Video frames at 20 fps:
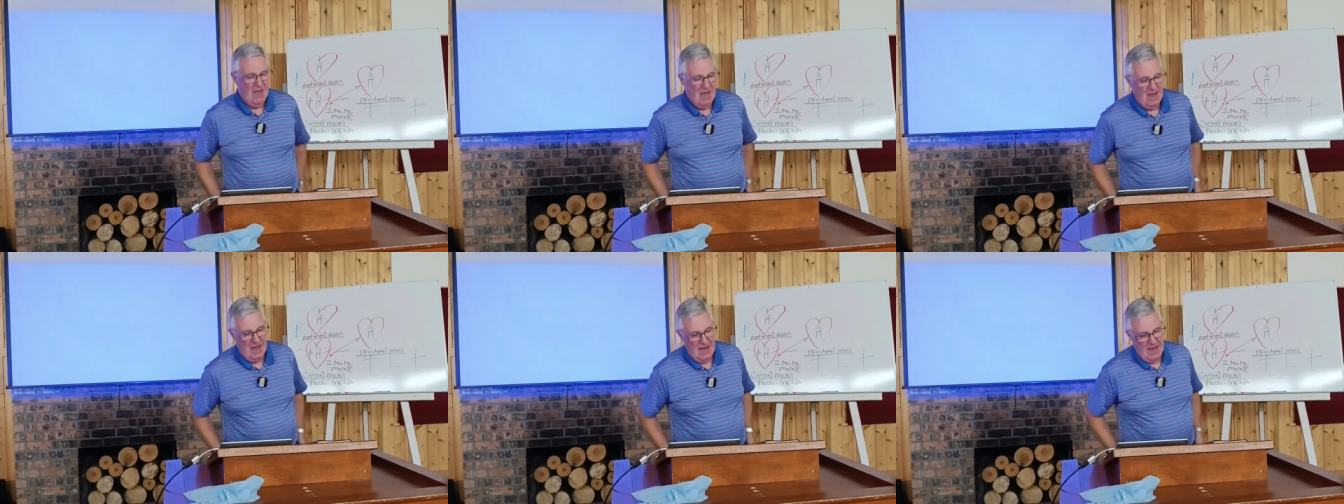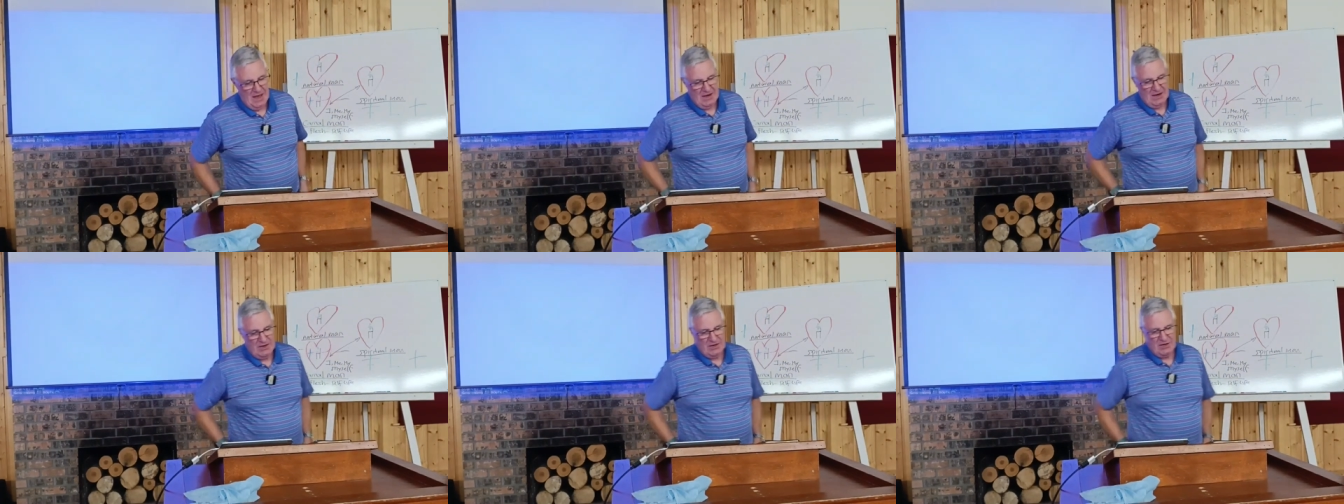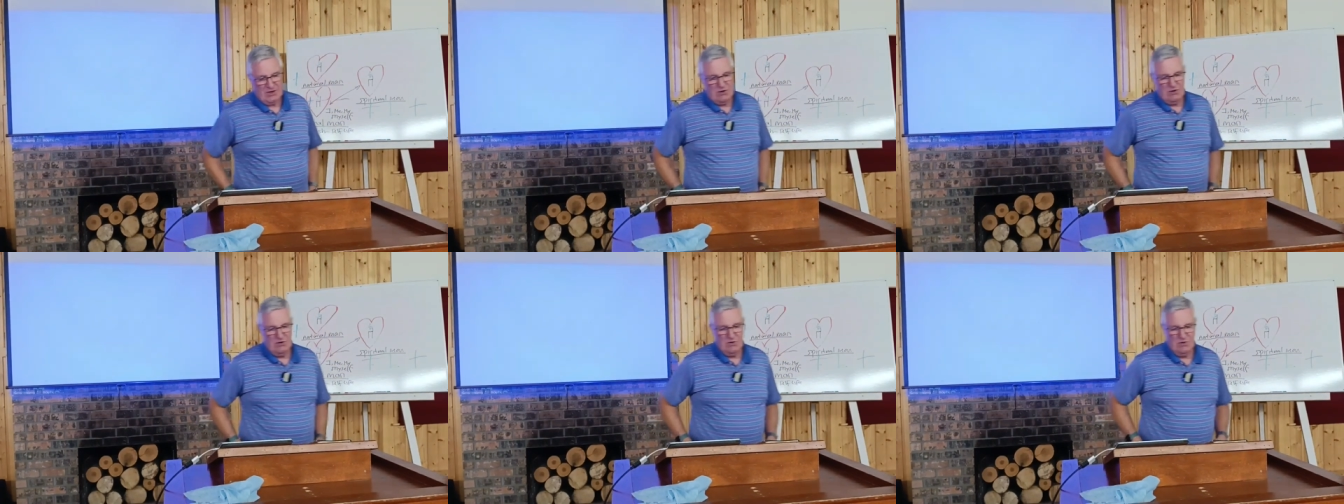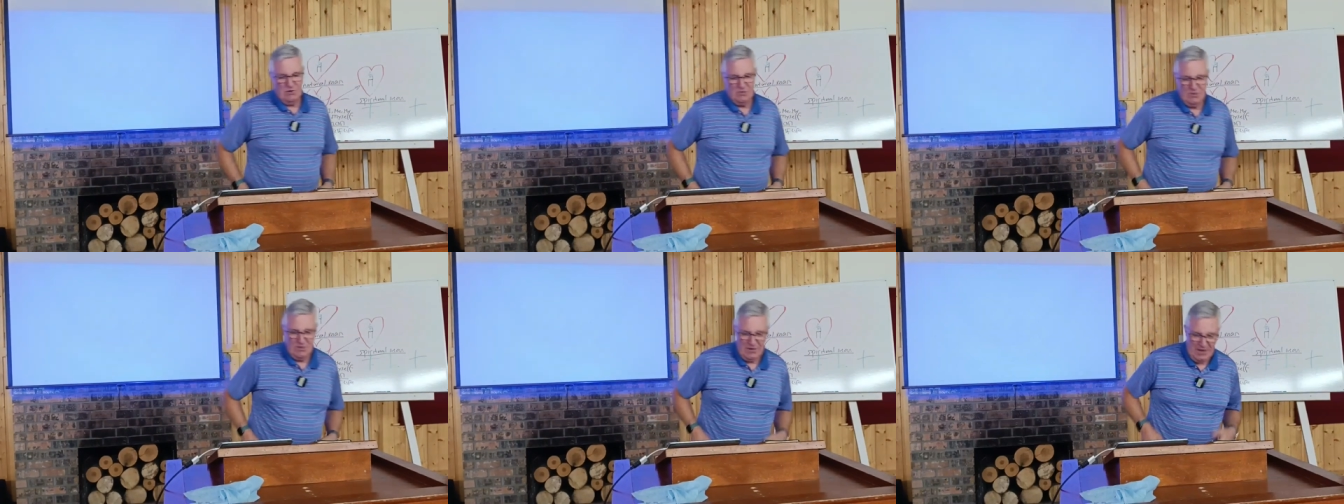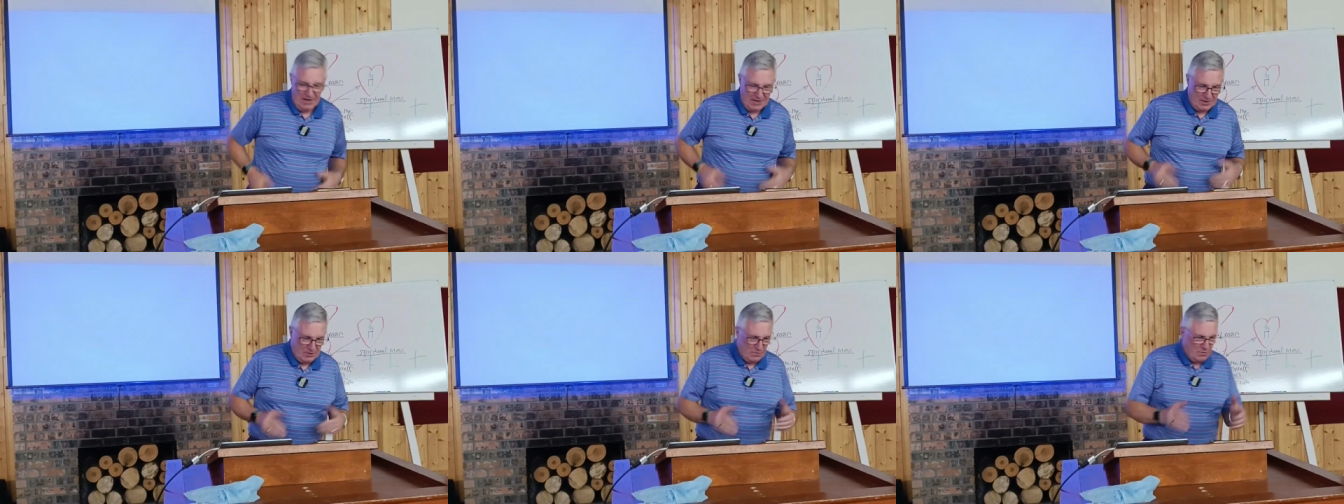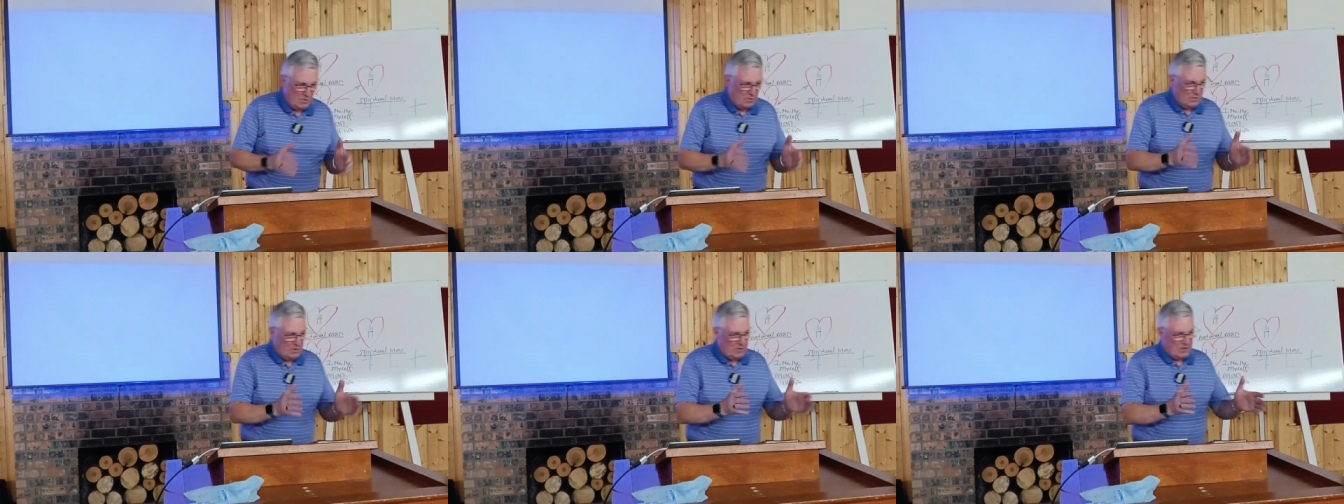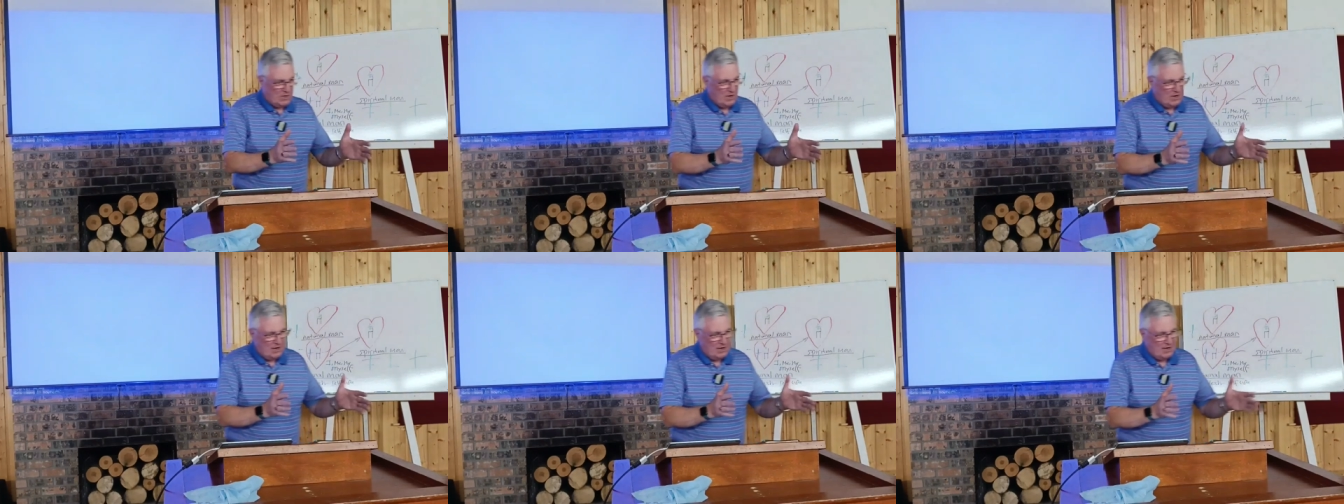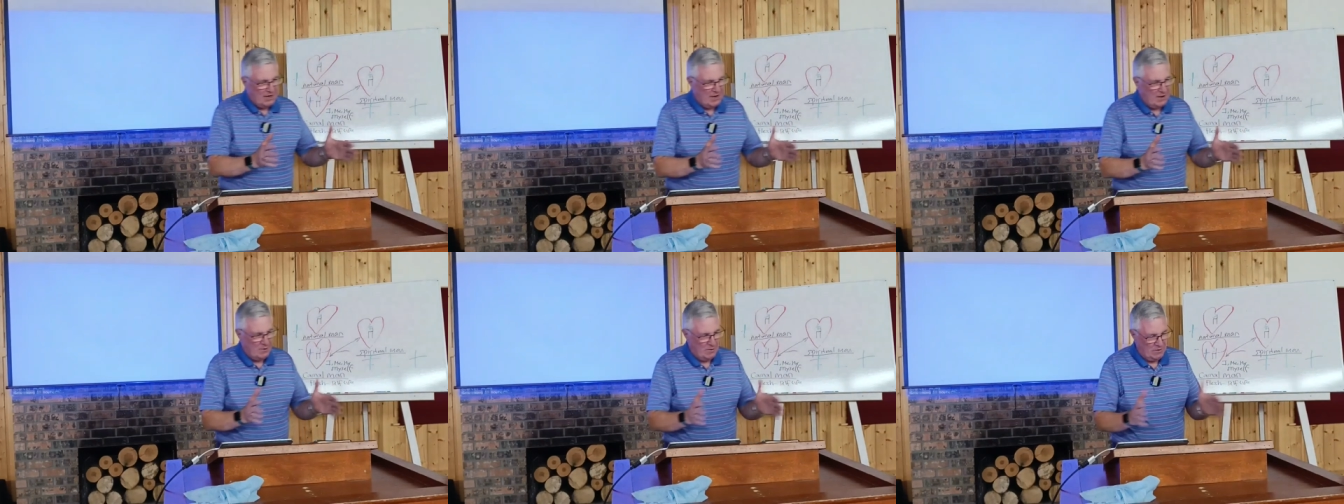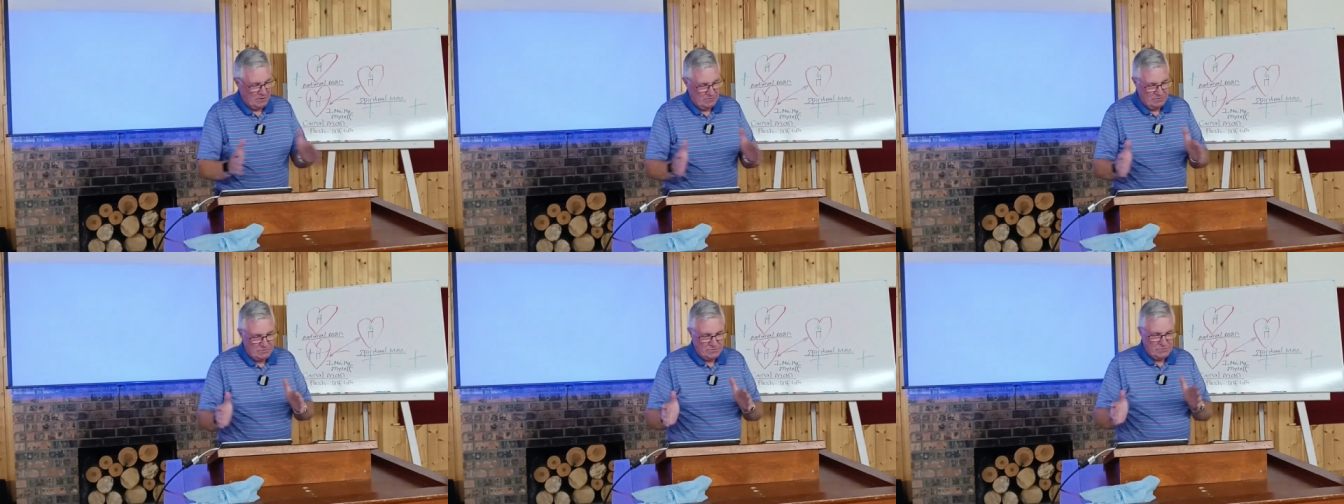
And so that's where we started out.